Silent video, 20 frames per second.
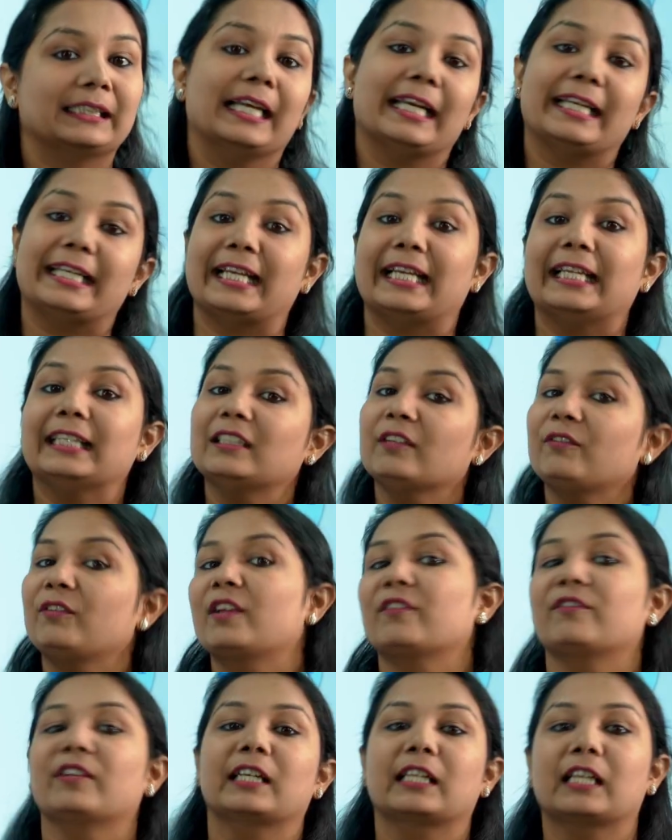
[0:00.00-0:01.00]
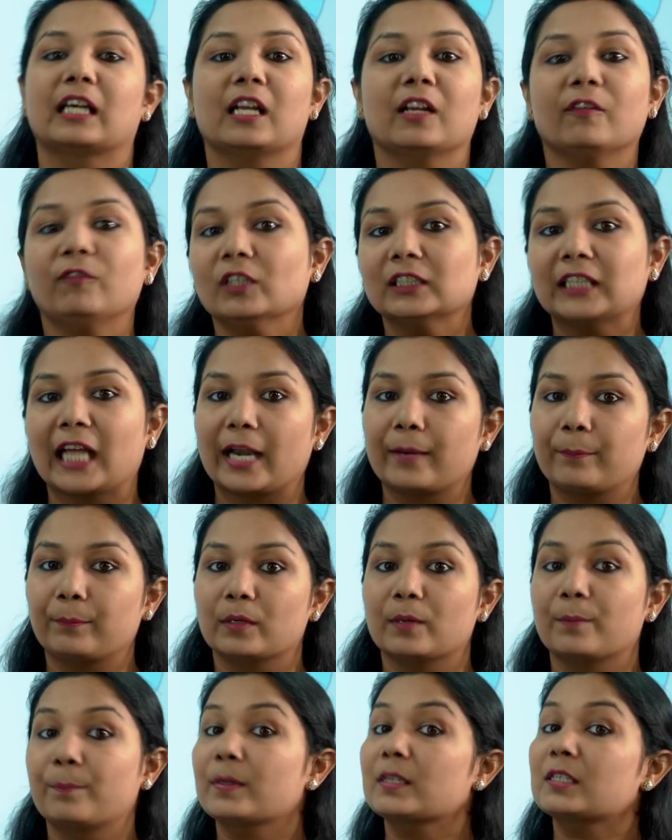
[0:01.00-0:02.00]
They are telling the favorite color for that
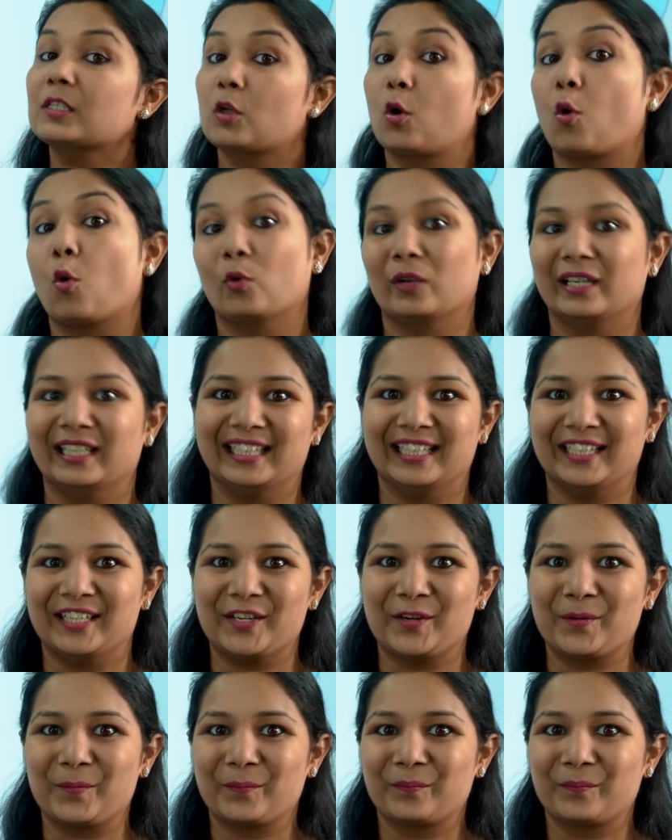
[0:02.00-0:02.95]
purpose only.